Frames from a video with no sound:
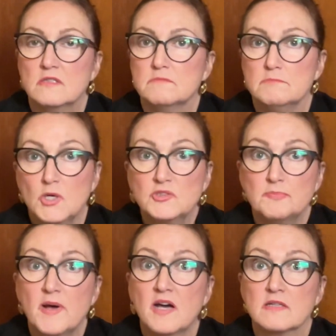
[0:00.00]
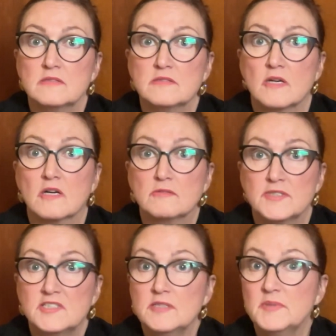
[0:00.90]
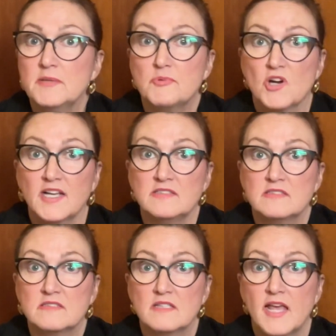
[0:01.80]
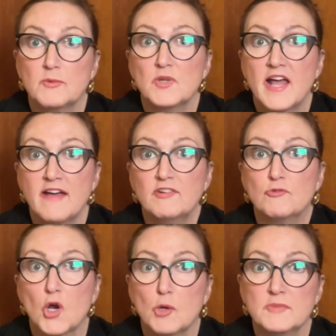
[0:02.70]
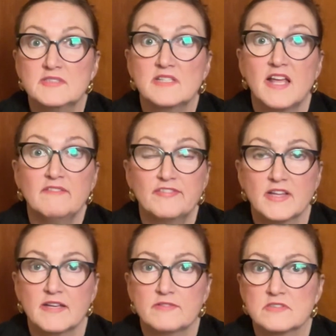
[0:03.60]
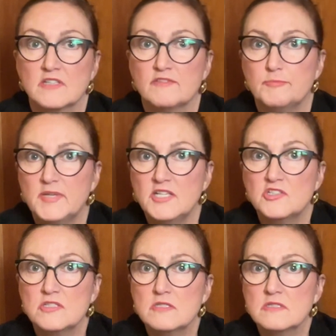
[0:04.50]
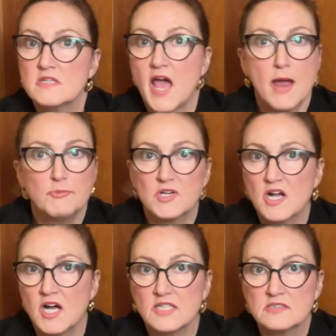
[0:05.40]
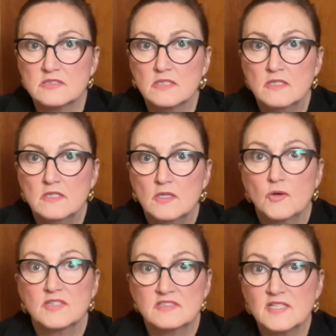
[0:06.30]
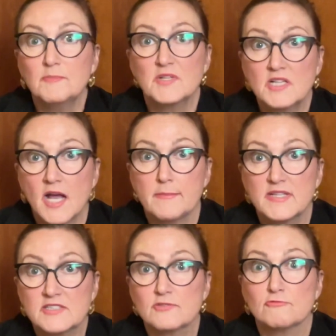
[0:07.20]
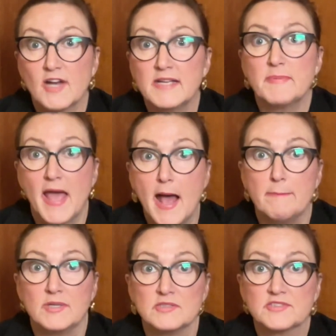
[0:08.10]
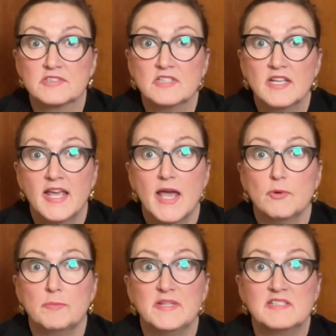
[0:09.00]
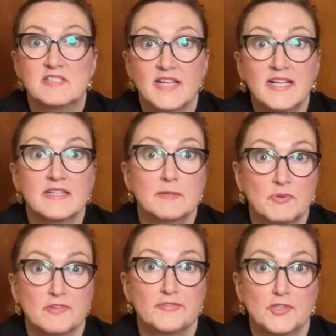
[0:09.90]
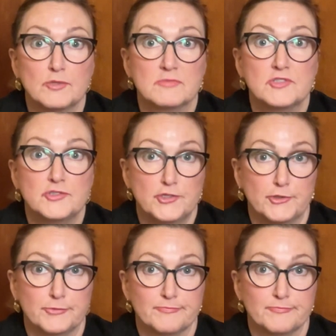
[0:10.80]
Most bottles are reasonably priced and will have aromas and flavors of peaches, apricots, or in some climates, ripe apples, and will be slightly perfumed too.